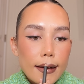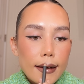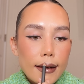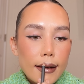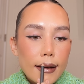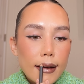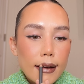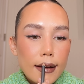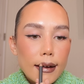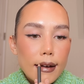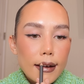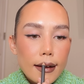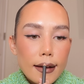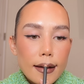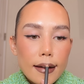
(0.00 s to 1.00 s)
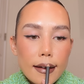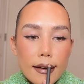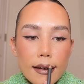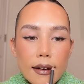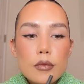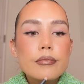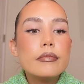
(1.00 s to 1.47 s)
Um, all right, I'm
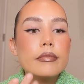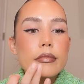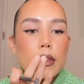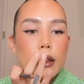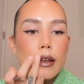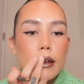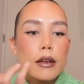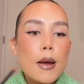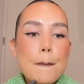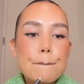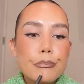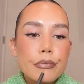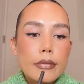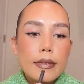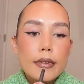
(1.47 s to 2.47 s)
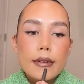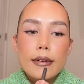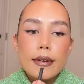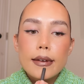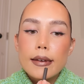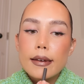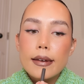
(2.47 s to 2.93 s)
gonna do a little bit more
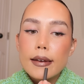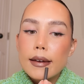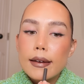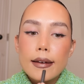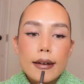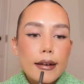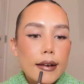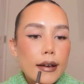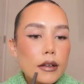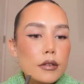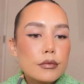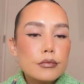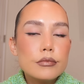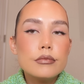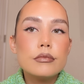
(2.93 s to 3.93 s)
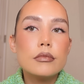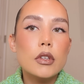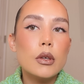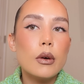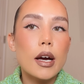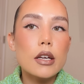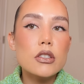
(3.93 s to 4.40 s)
Greige.
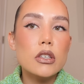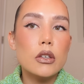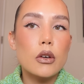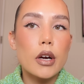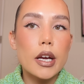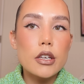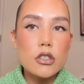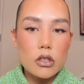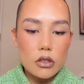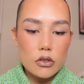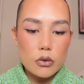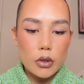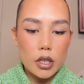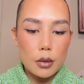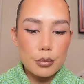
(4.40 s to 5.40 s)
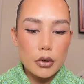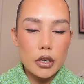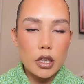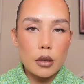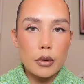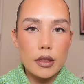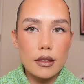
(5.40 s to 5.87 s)
Ooh, actually Greige looks really
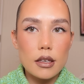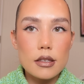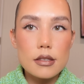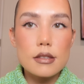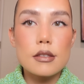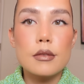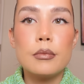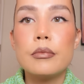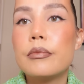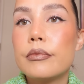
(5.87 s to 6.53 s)
pretty with this.